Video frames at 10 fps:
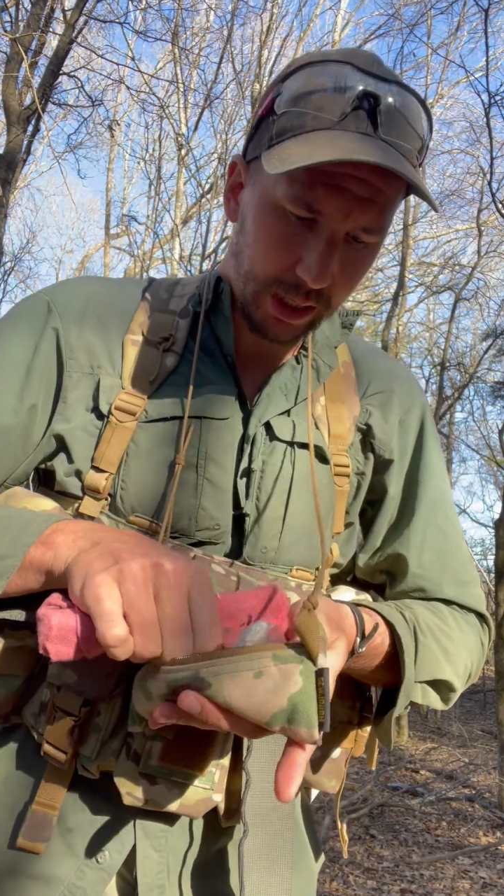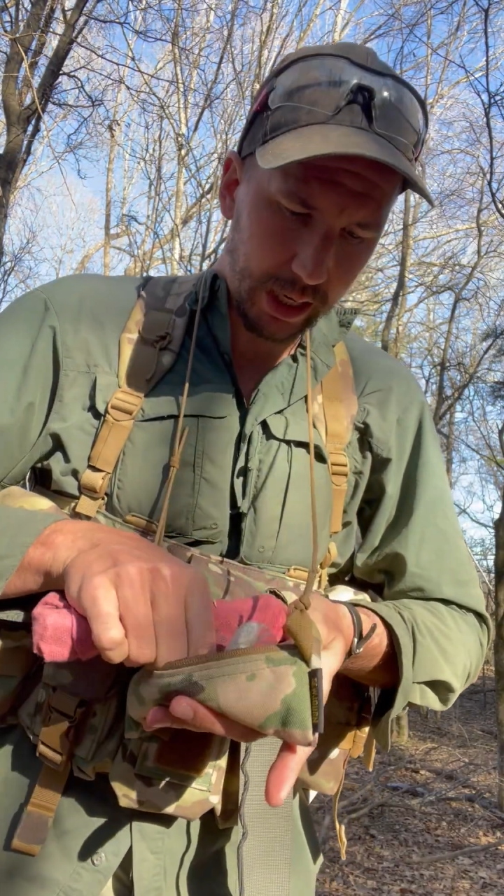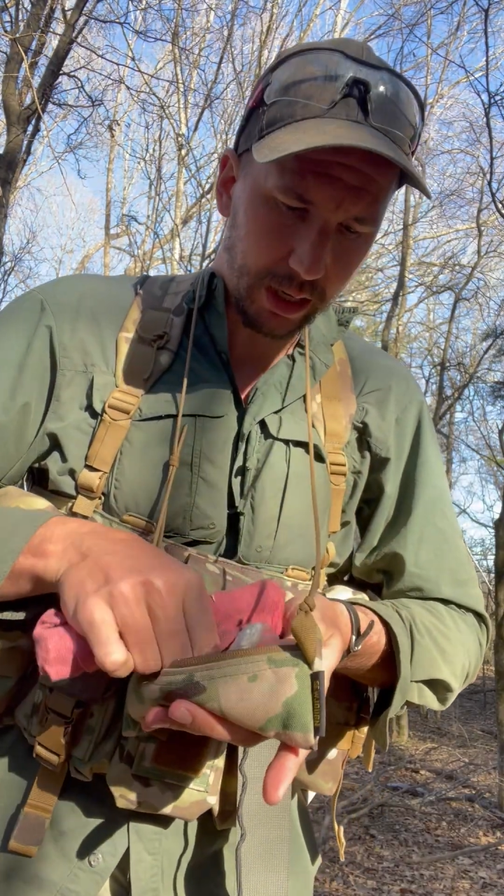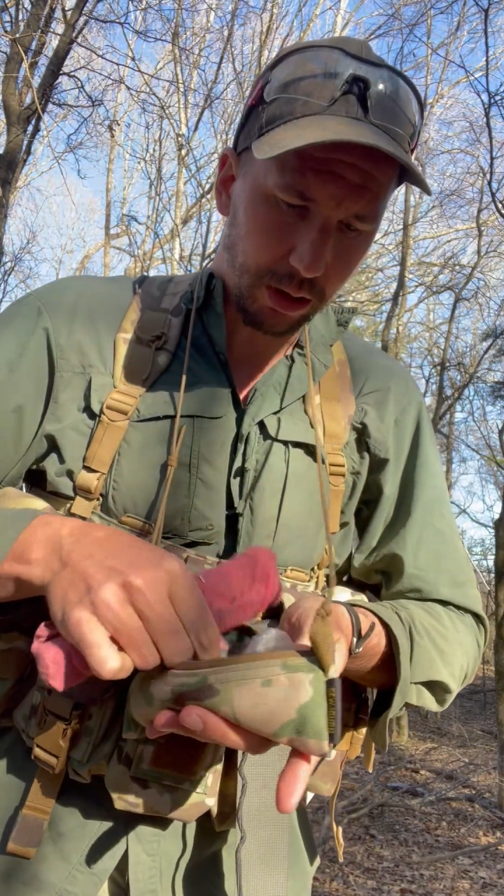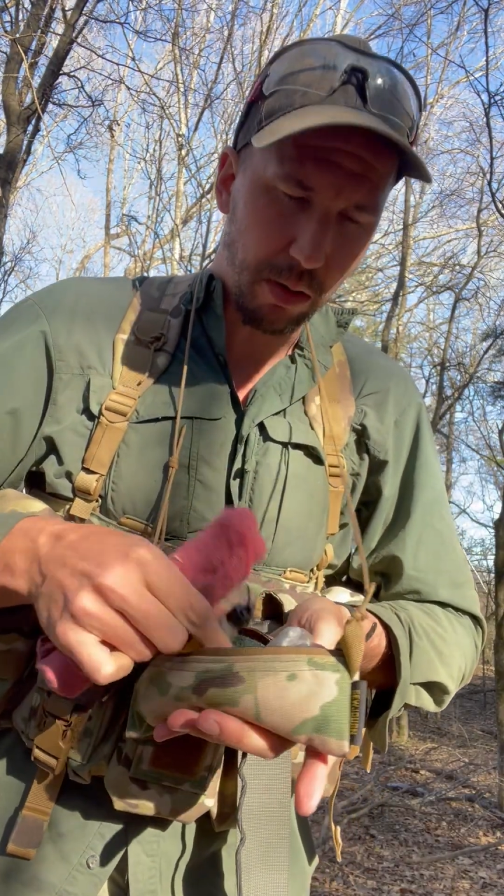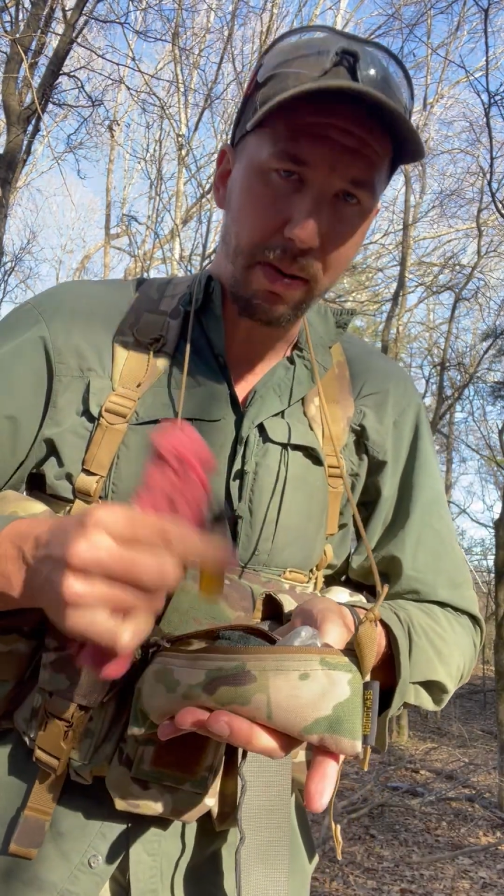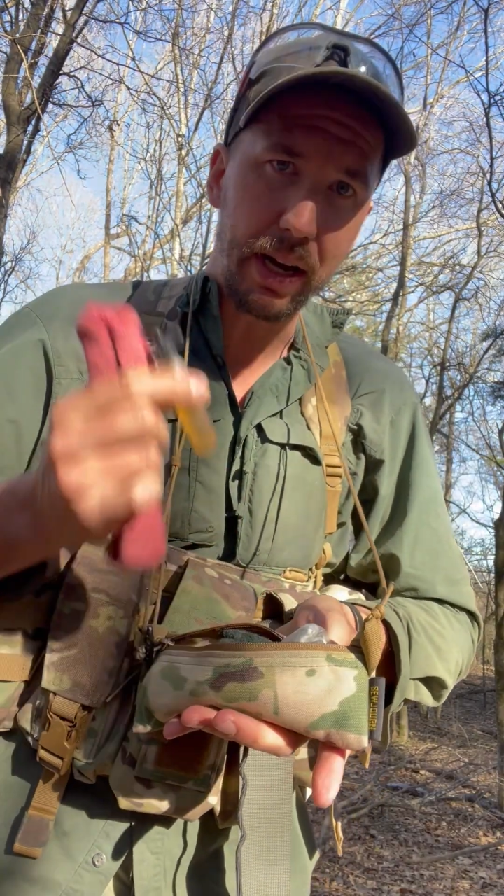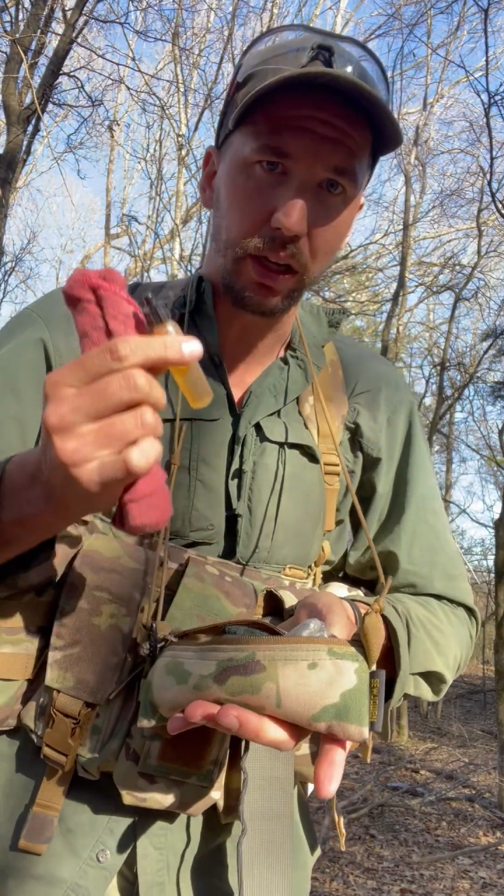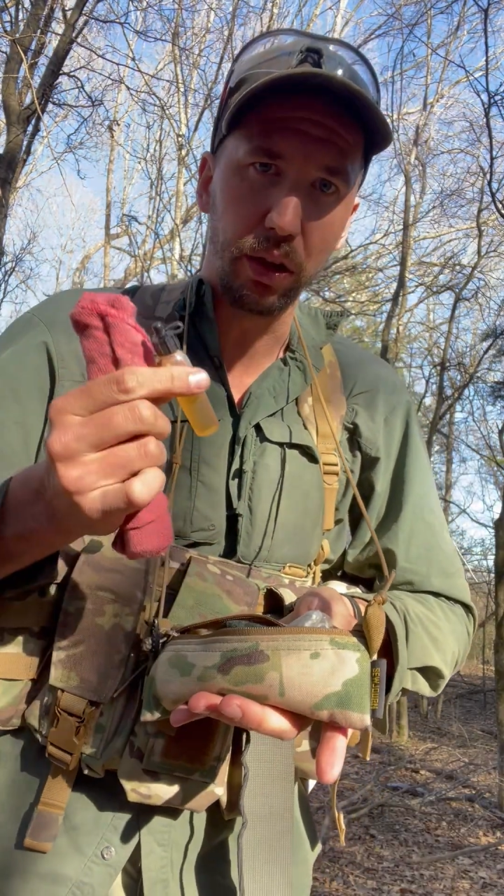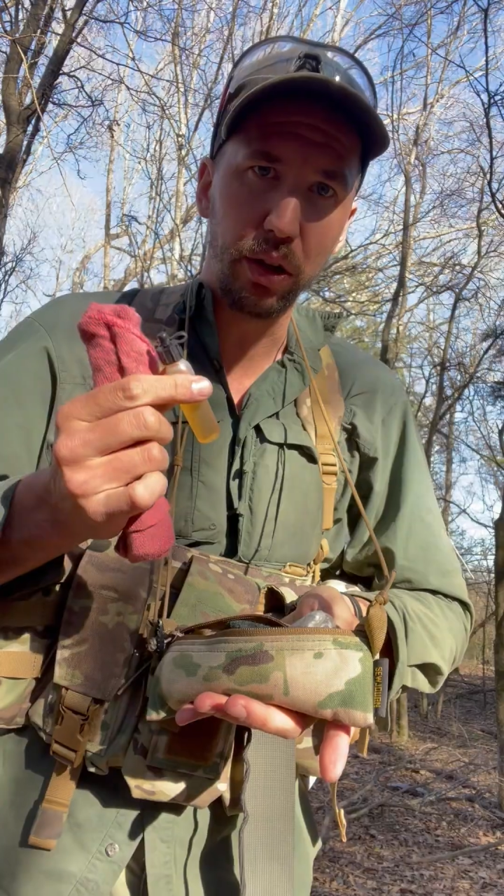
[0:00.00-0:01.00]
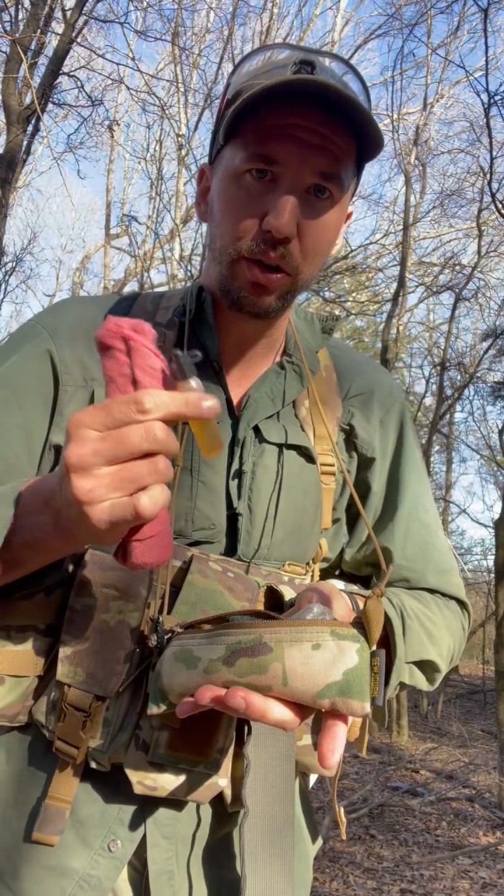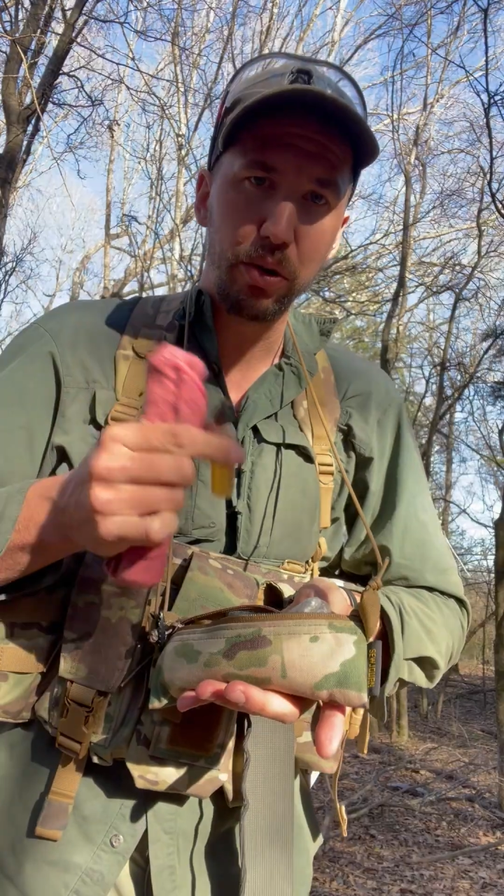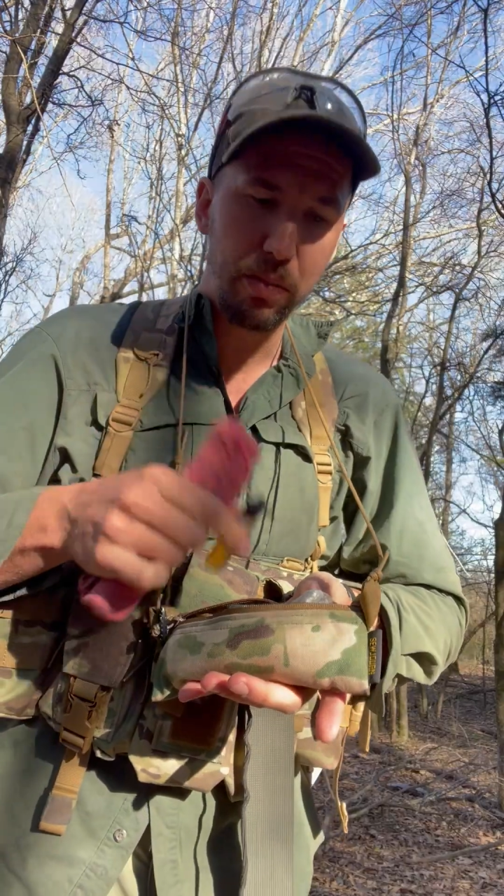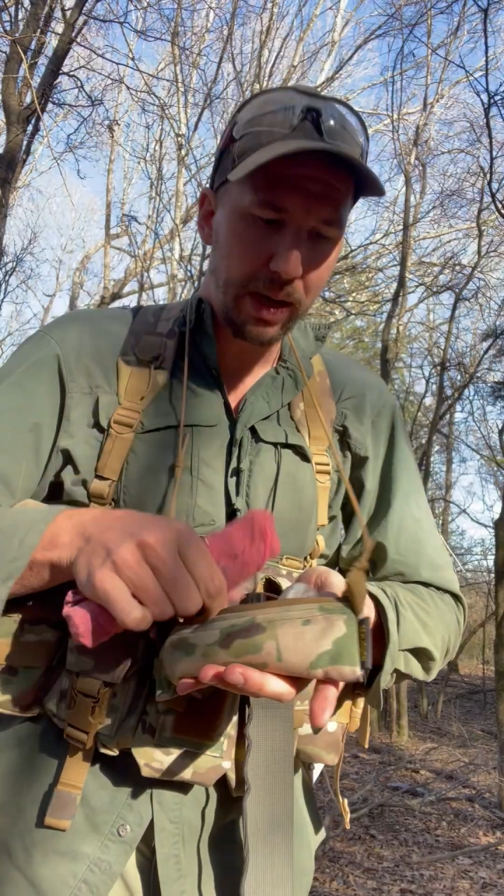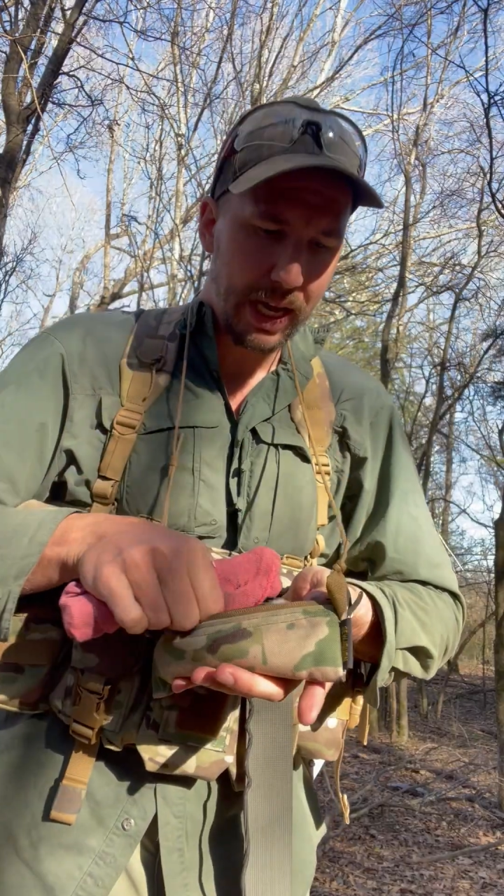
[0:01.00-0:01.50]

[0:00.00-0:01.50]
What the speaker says: and a little bottle of lube